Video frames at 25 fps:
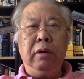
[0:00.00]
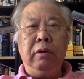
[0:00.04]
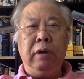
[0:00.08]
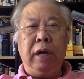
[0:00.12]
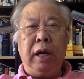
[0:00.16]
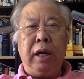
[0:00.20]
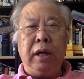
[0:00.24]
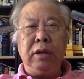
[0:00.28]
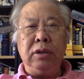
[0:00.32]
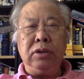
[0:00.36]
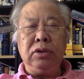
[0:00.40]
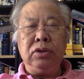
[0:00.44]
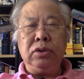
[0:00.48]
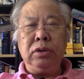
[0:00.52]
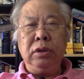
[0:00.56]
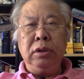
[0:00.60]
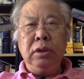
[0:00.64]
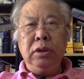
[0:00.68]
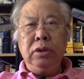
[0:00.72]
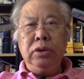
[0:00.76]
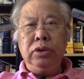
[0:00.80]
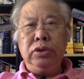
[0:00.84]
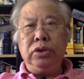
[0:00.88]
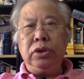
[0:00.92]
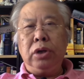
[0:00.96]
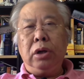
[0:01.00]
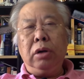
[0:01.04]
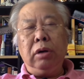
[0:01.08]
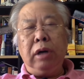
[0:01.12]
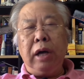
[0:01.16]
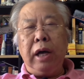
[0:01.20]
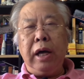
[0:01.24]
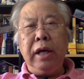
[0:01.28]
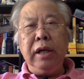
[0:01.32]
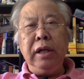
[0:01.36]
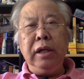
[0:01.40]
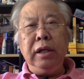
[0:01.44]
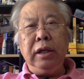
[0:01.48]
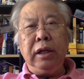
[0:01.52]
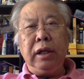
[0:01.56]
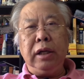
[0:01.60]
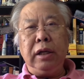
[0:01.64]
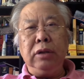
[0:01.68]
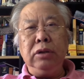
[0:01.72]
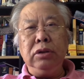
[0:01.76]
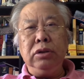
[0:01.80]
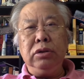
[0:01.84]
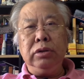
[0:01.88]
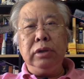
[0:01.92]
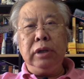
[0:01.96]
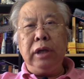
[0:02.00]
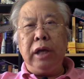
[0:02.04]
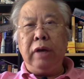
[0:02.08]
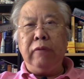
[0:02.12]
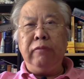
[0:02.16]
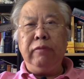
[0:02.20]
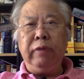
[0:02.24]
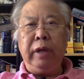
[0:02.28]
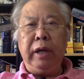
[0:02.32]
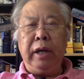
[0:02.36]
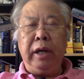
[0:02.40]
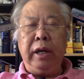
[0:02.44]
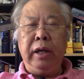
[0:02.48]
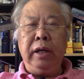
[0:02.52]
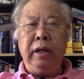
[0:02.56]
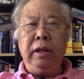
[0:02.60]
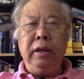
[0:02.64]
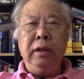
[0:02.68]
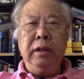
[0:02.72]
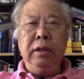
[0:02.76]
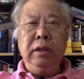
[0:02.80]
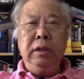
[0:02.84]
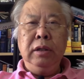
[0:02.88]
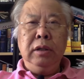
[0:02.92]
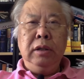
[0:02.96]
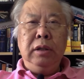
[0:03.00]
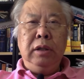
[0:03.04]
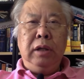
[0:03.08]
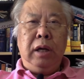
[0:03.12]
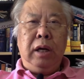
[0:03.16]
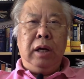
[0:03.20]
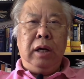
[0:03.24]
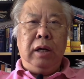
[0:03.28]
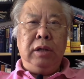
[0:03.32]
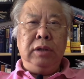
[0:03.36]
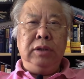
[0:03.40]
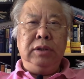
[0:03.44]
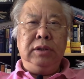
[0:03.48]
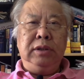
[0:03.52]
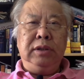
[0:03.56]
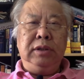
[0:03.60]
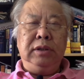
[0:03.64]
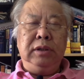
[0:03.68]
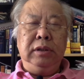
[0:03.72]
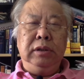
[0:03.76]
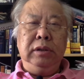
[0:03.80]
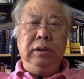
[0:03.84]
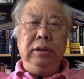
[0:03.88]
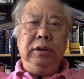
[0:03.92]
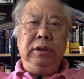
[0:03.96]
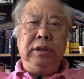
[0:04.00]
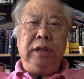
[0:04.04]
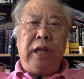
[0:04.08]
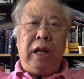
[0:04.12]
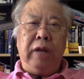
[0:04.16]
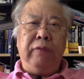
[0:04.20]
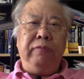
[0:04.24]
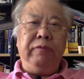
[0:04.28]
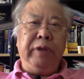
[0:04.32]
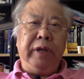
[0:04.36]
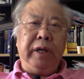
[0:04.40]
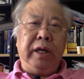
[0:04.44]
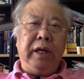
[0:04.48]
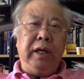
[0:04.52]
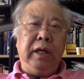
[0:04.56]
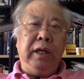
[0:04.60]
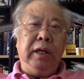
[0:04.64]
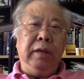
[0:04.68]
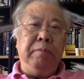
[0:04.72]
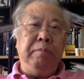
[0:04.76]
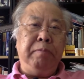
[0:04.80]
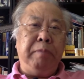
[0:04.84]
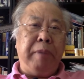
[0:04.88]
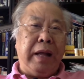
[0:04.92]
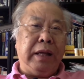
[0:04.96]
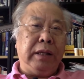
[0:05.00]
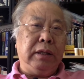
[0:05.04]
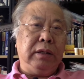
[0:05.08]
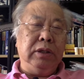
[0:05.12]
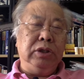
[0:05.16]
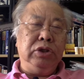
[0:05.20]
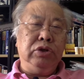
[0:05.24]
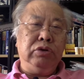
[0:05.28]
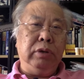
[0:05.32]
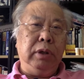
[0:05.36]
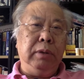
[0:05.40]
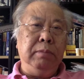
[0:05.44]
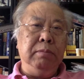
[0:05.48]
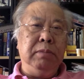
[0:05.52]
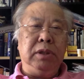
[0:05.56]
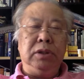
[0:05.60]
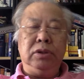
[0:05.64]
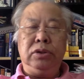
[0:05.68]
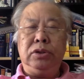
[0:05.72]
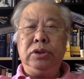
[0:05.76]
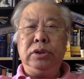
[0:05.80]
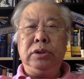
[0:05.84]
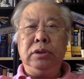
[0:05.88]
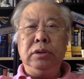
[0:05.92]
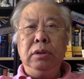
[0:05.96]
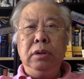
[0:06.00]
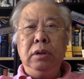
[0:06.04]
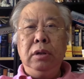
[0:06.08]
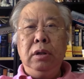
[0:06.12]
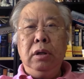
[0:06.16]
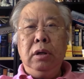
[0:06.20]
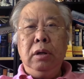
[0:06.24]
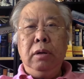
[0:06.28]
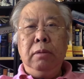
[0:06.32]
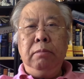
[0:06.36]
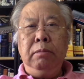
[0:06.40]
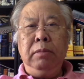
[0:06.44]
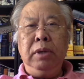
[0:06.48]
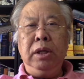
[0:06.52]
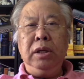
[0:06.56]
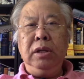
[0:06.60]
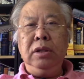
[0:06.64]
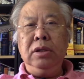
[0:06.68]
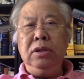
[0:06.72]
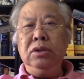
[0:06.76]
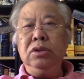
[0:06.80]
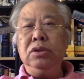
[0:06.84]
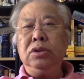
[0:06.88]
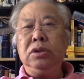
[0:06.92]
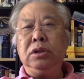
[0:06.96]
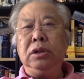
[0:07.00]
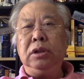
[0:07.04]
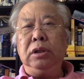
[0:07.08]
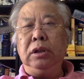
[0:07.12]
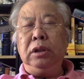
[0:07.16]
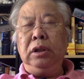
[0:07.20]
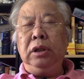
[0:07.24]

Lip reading: grounds. So any country having a significantly better treatments means